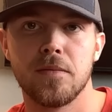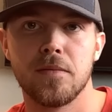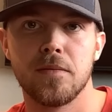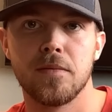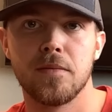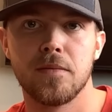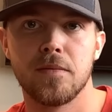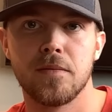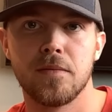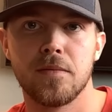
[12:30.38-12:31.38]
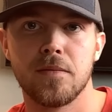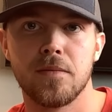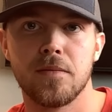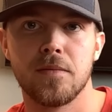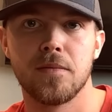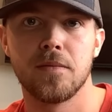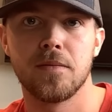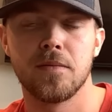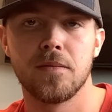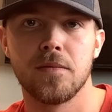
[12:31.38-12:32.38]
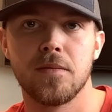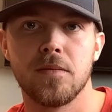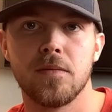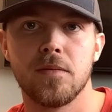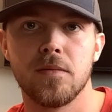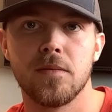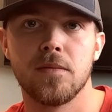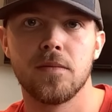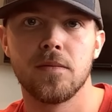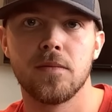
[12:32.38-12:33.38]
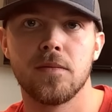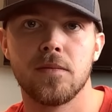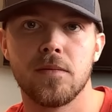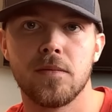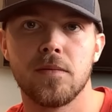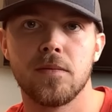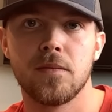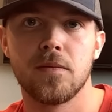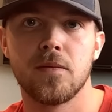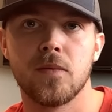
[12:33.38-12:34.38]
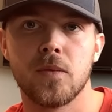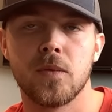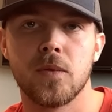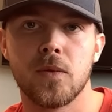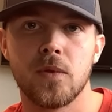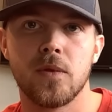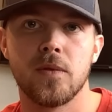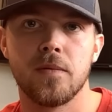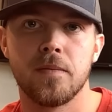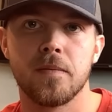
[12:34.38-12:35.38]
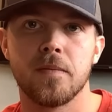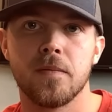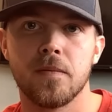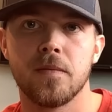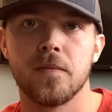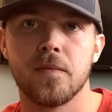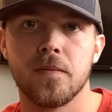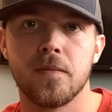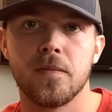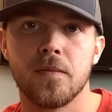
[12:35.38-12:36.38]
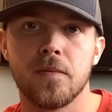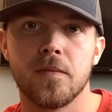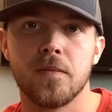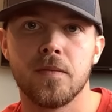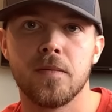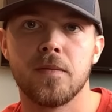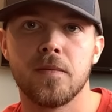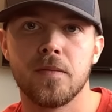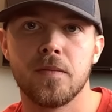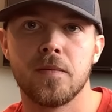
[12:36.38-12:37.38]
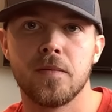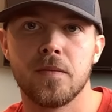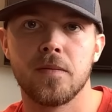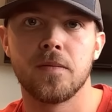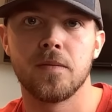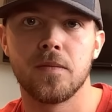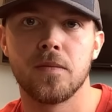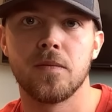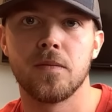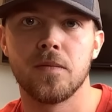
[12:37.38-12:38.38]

The person shown says nothing.